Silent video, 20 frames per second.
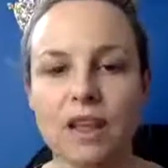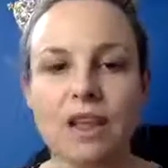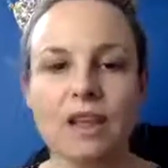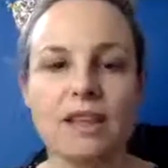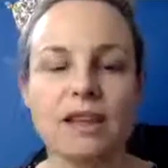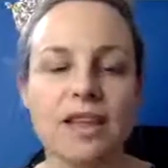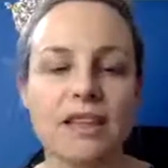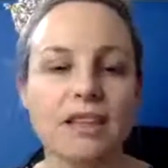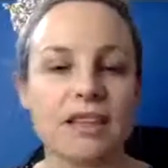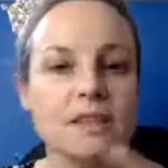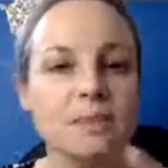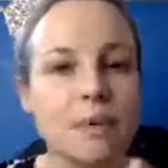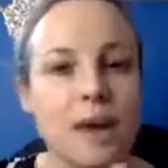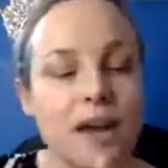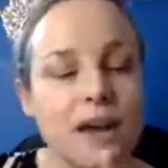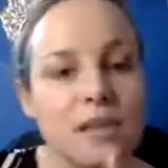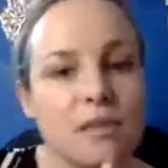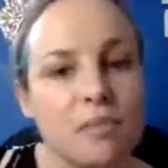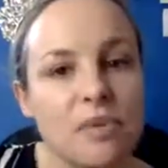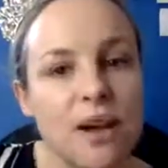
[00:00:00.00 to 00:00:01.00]
Now, this
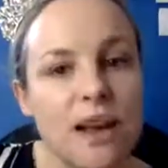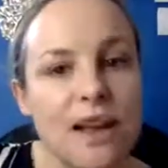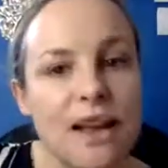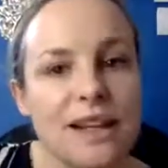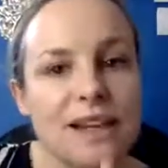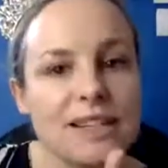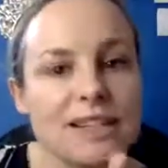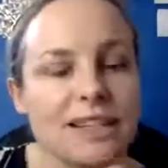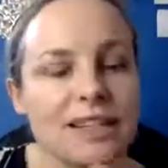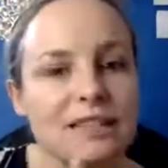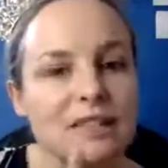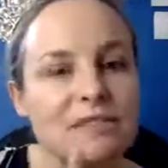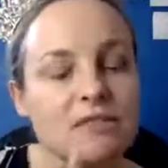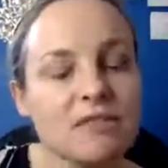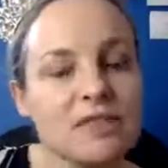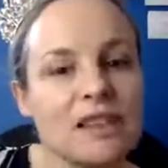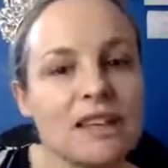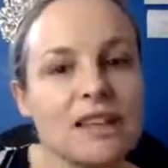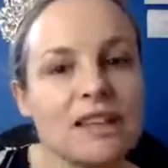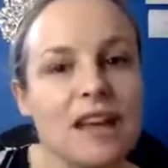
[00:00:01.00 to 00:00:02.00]
part of the brain, it doesn't
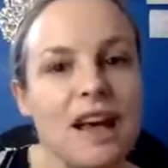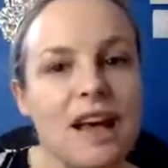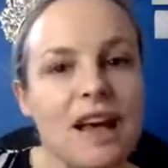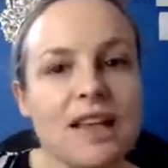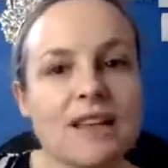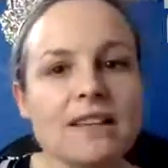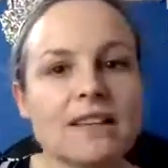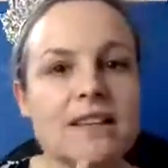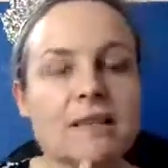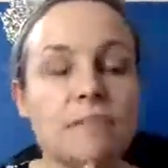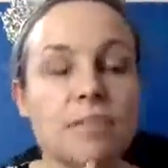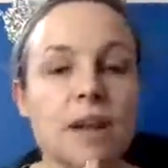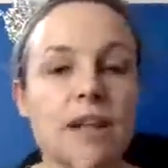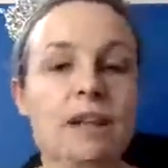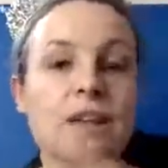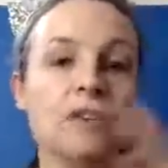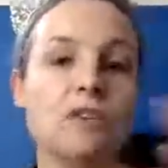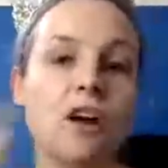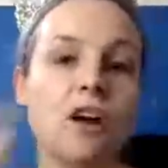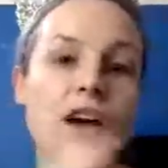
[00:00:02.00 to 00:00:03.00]
realize that by
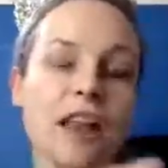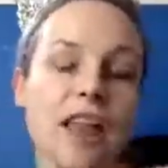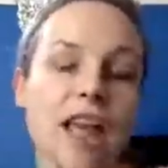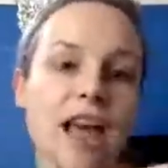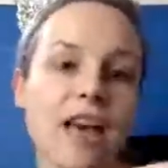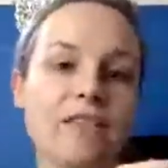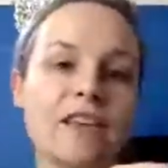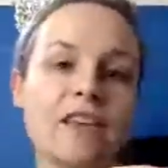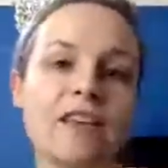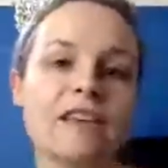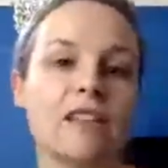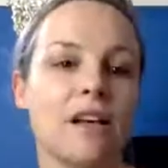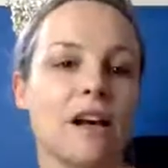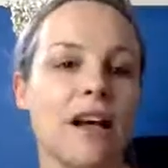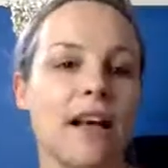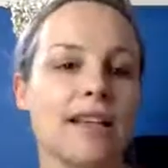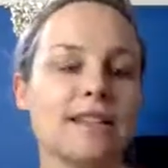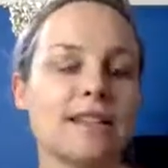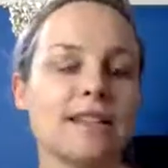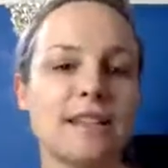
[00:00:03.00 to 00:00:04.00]
not having
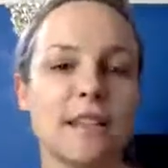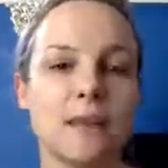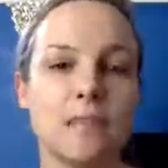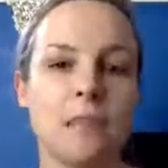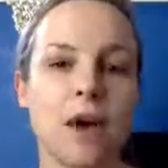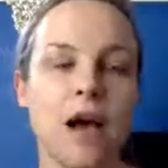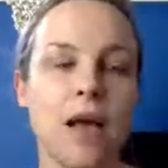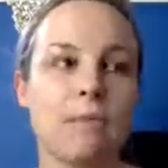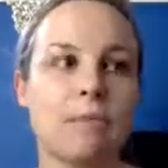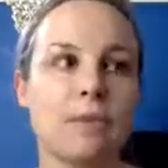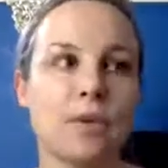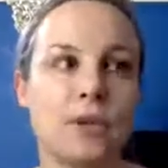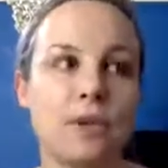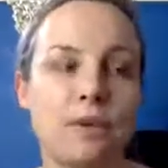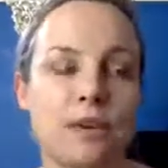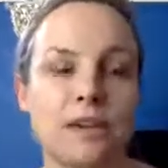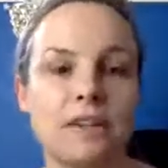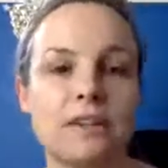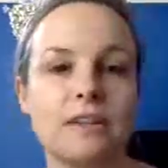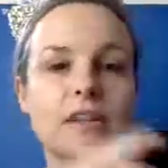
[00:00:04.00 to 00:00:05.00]
clients, it might put you
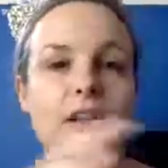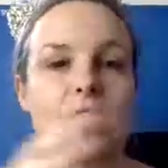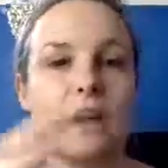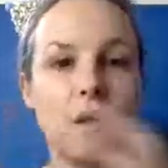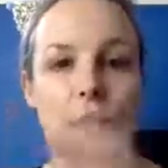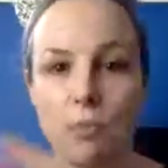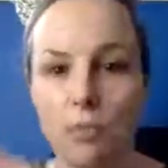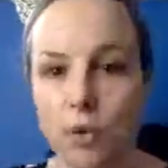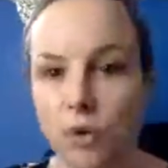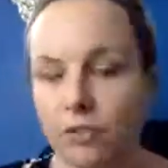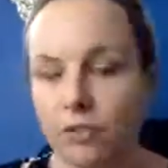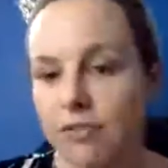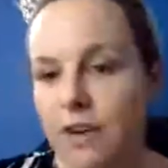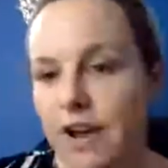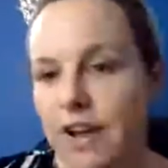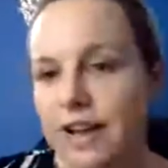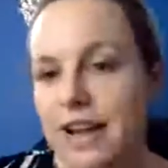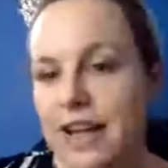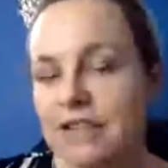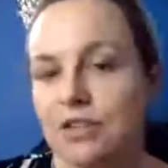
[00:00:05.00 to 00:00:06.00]
under more
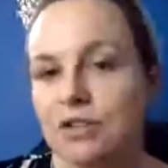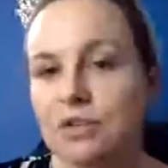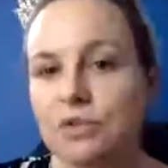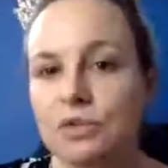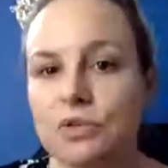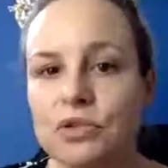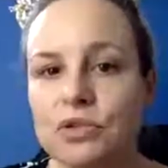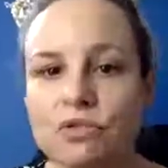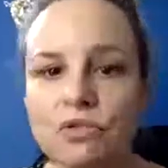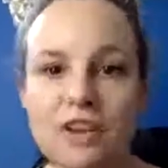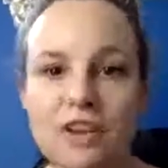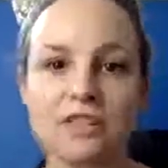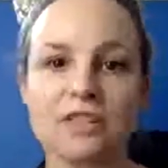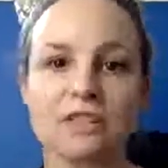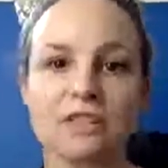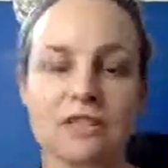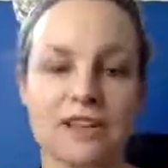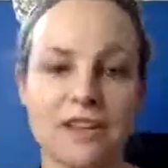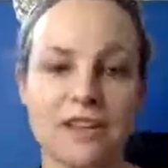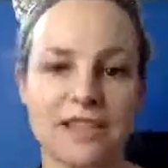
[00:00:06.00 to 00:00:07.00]
financial stress
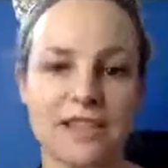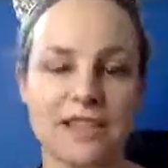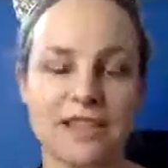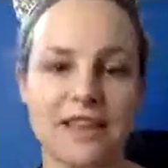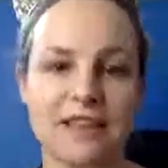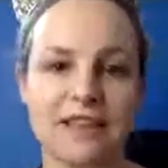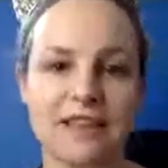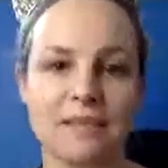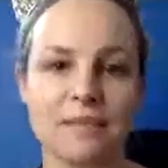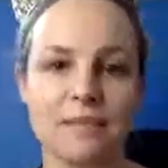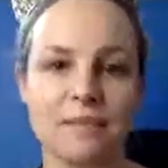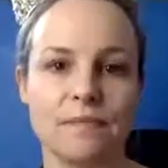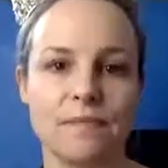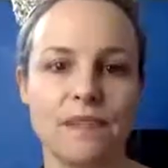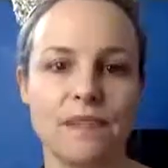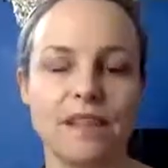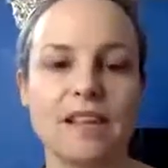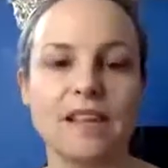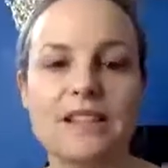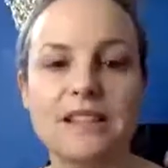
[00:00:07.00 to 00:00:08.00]
or anything.
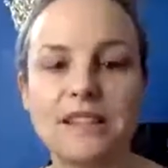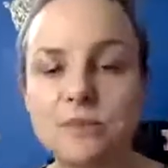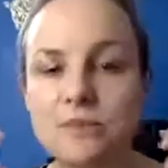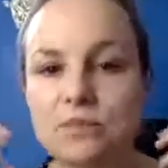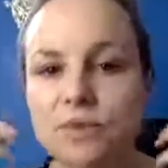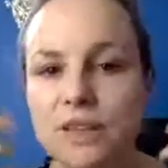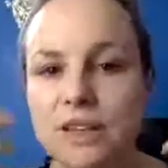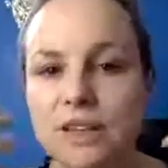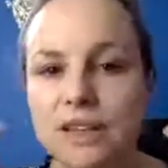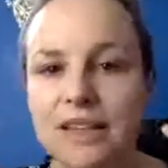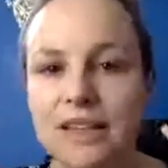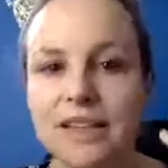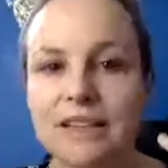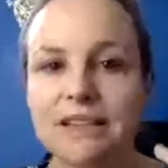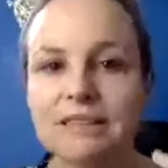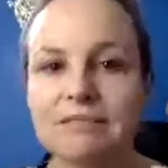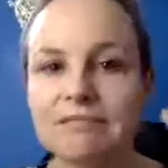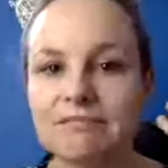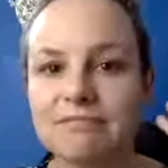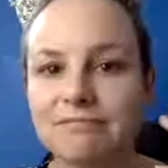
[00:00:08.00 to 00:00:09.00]
It's a
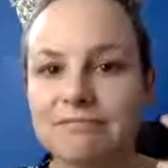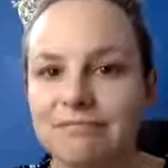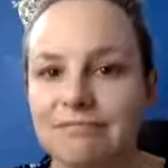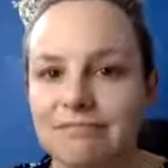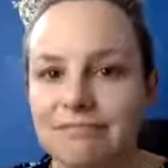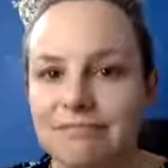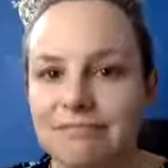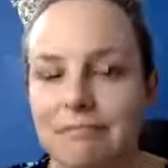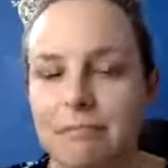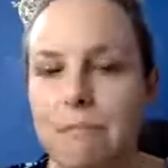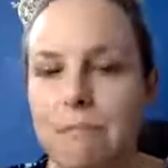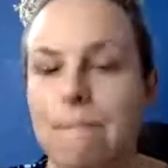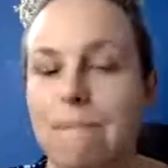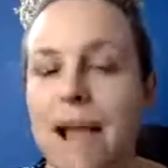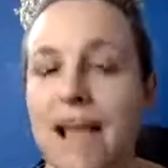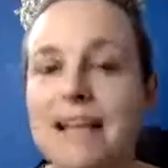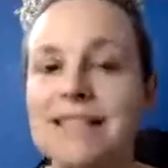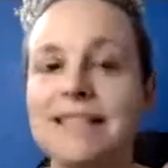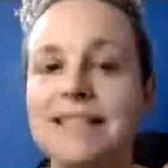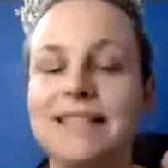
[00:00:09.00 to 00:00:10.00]
really
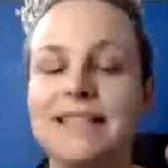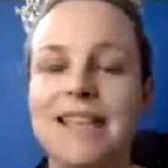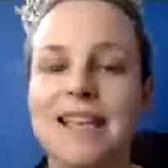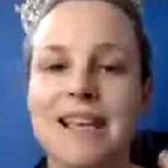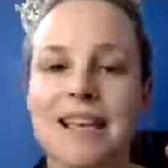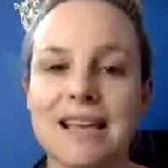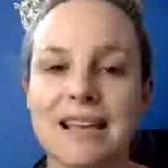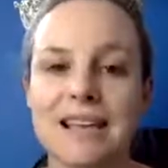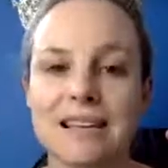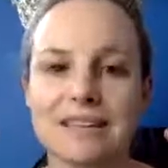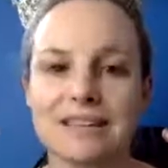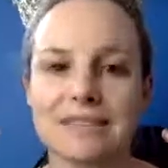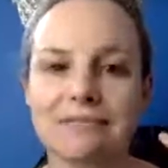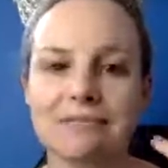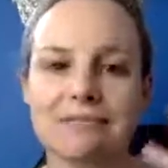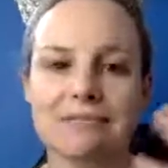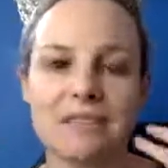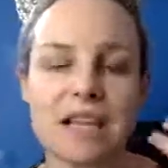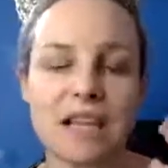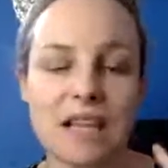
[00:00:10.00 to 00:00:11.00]
basic,
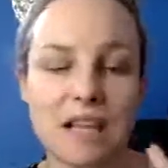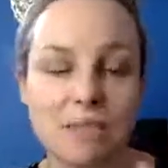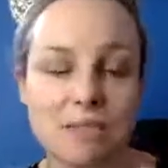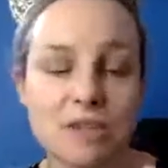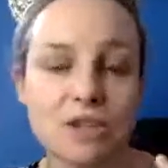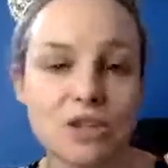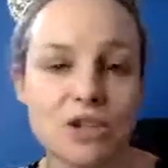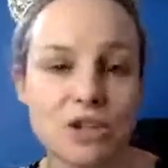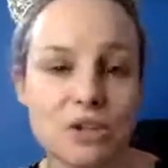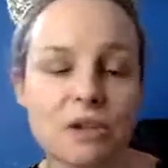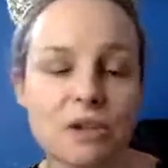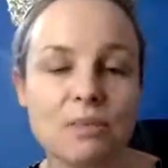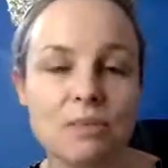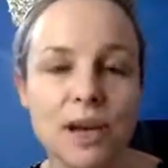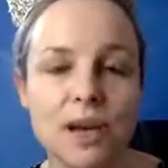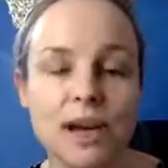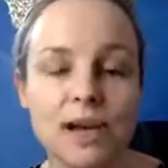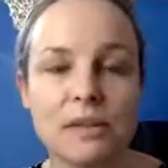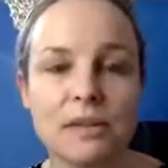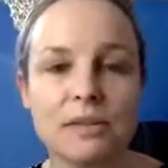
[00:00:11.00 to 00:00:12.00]
immature
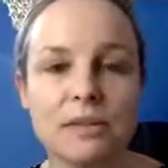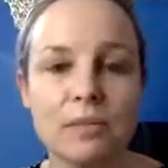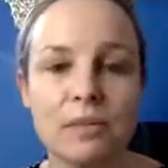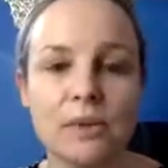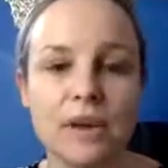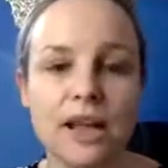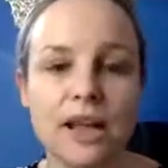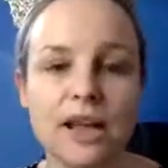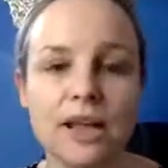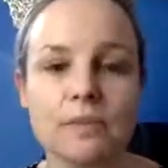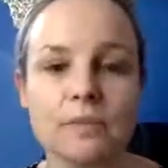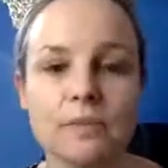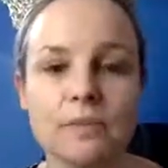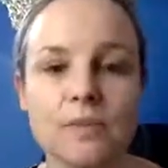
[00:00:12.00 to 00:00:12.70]
part of the brain.